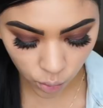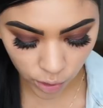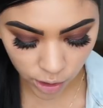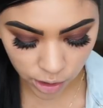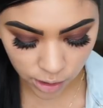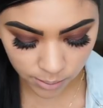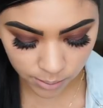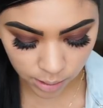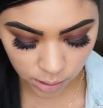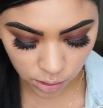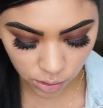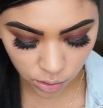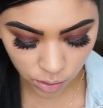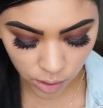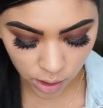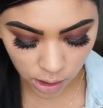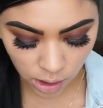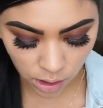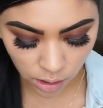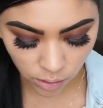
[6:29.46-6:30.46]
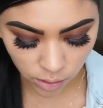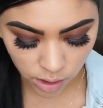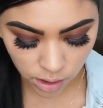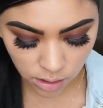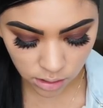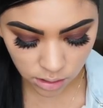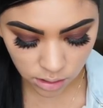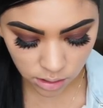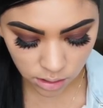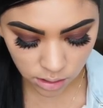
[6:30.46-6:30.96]
with Blue
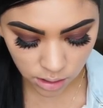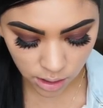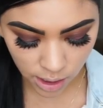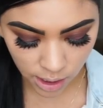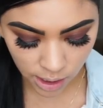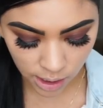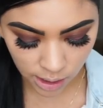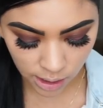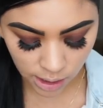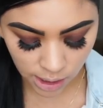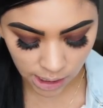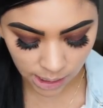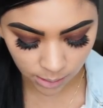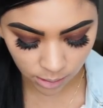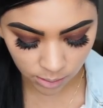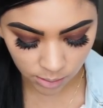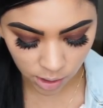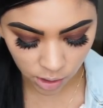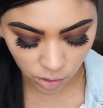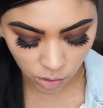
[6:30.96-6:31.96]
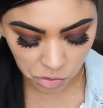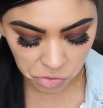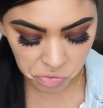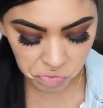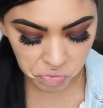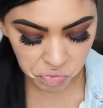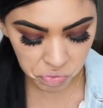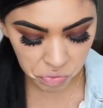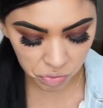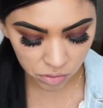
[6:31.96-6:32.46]
Lotus and chamomile.
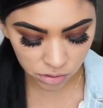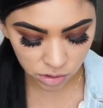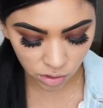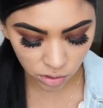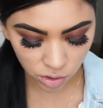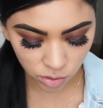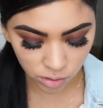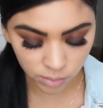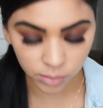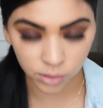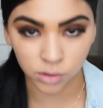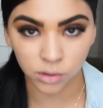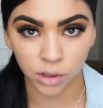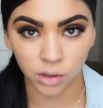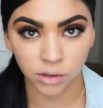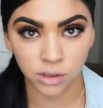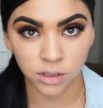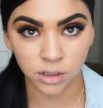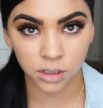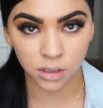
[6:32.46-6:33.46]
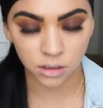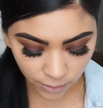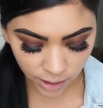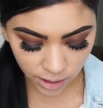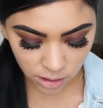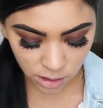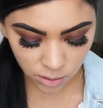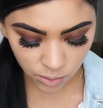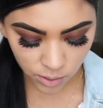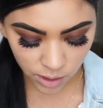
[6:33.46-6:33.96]
Don't know what Blue Lotus is.
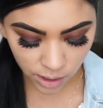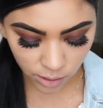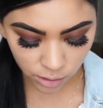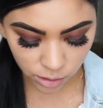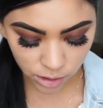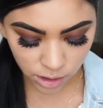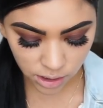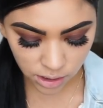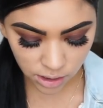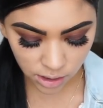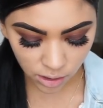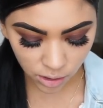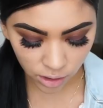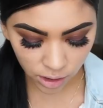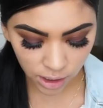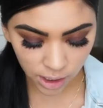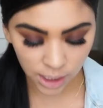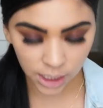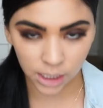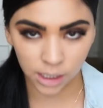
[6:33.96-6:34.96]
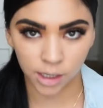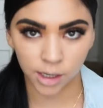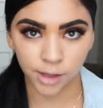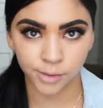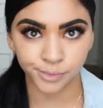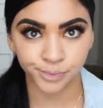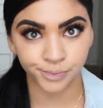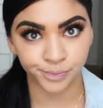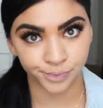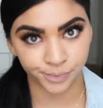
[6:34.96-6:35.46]
Flexes without creasing or
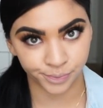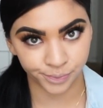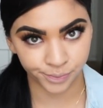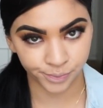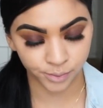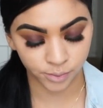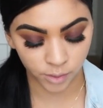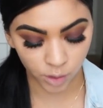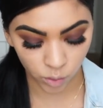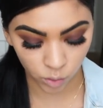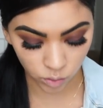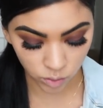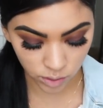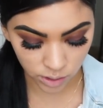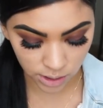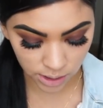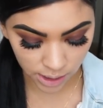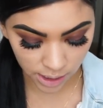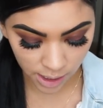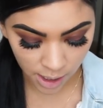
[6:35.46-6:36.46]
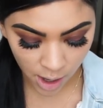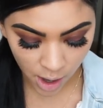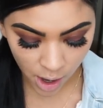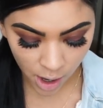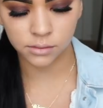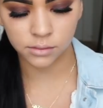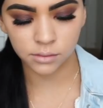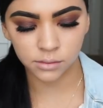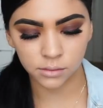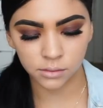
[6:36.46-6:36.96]
caking. We'll see.
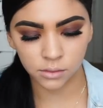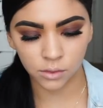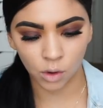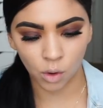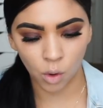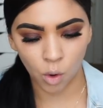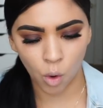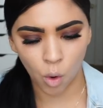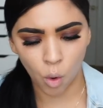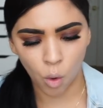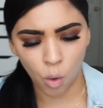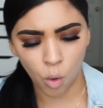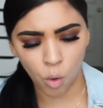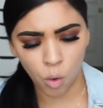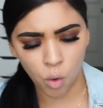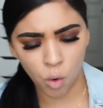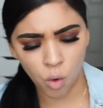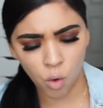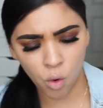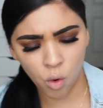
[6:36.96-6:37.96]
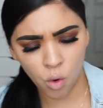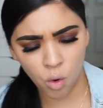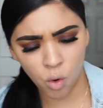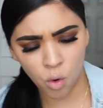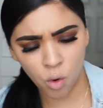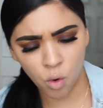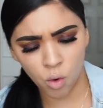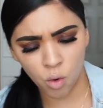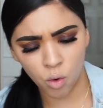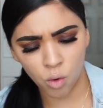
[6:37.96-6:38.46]

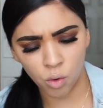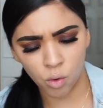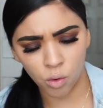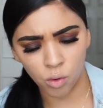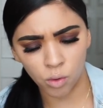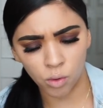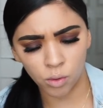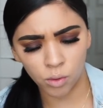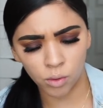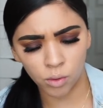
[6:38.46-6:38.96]
Ooh.